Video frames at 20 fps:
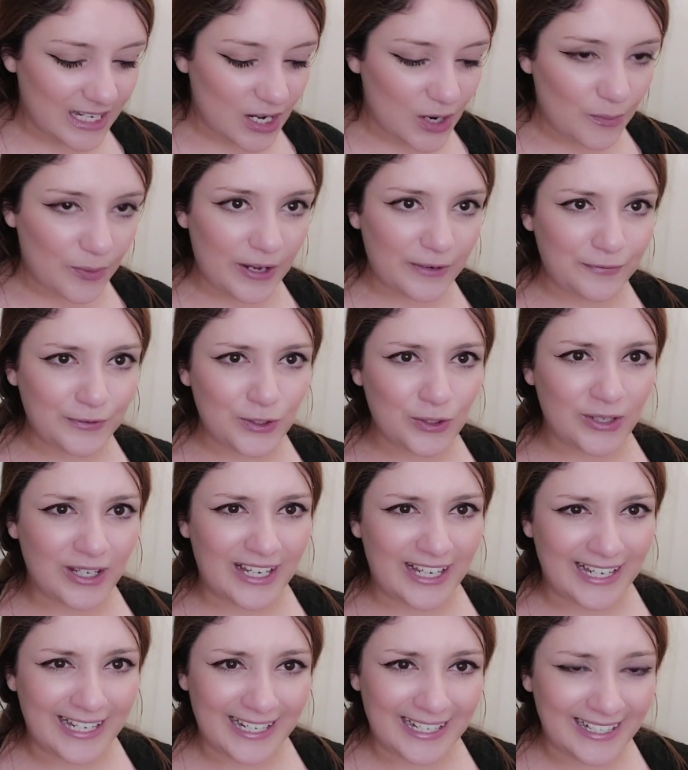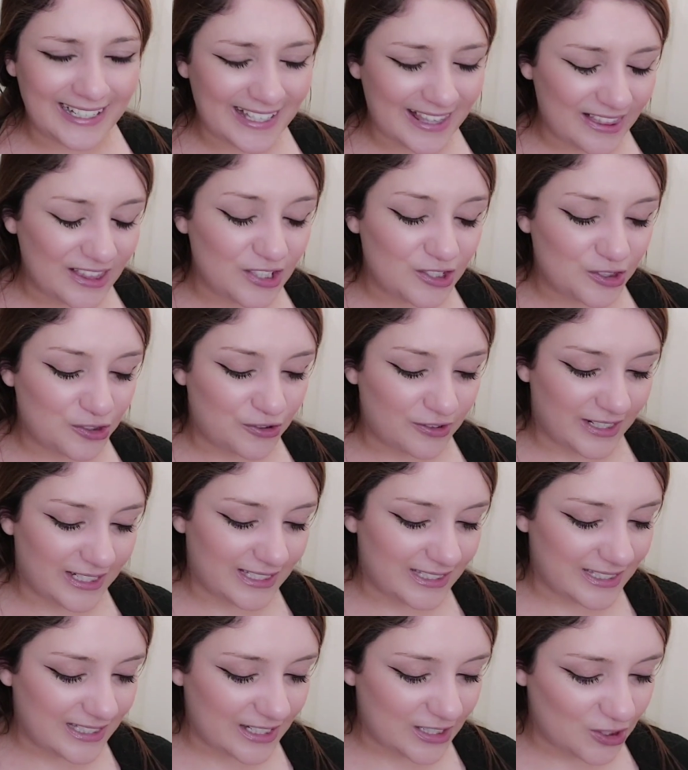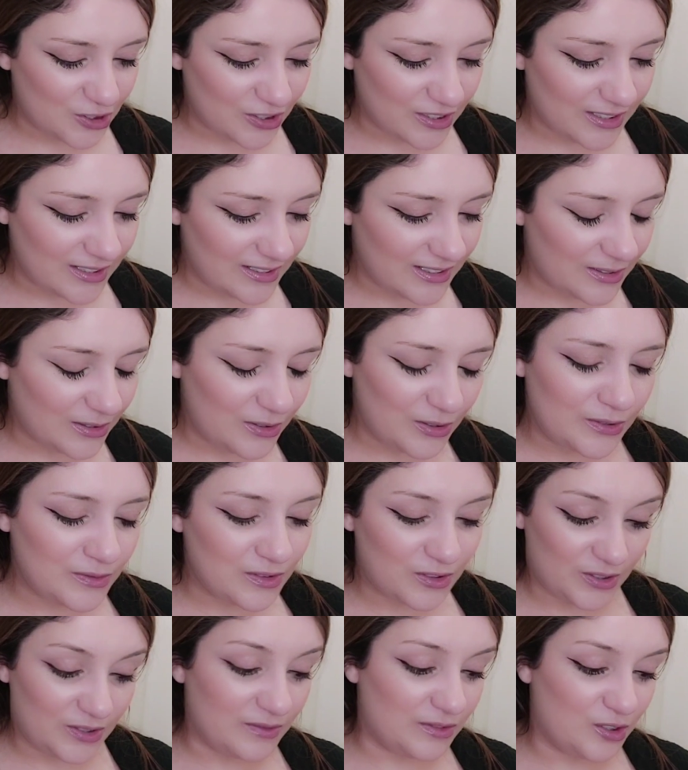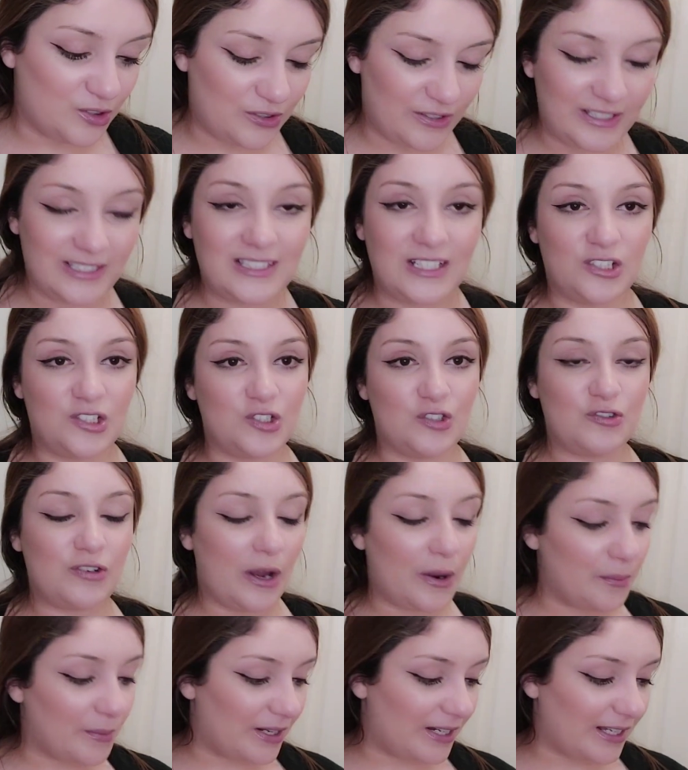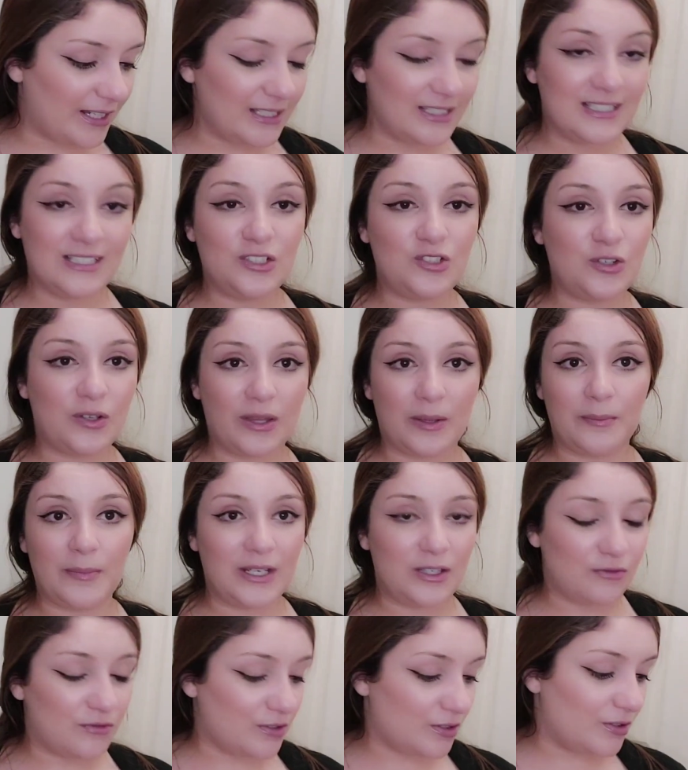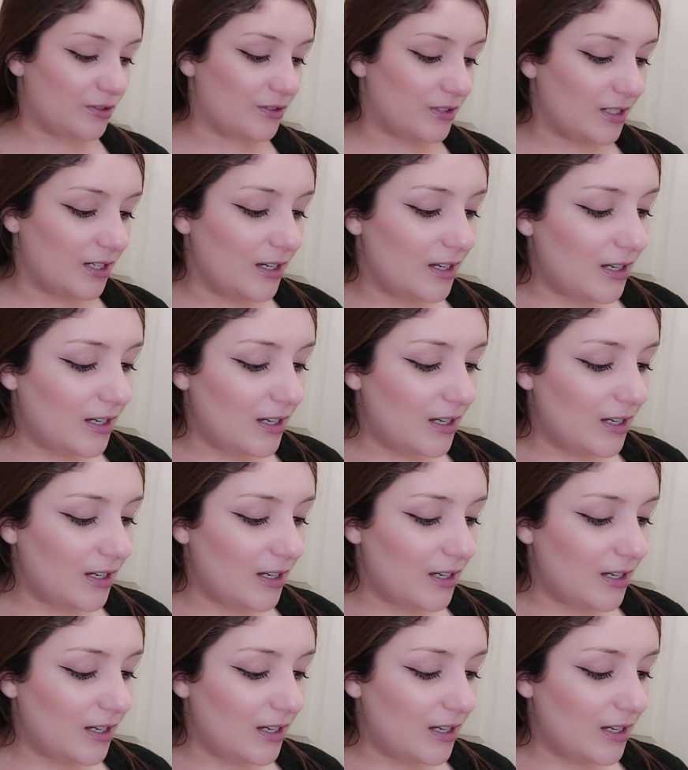Wait for you here in the train station? No, not even train station, tramway. Like, it's literally on the main road.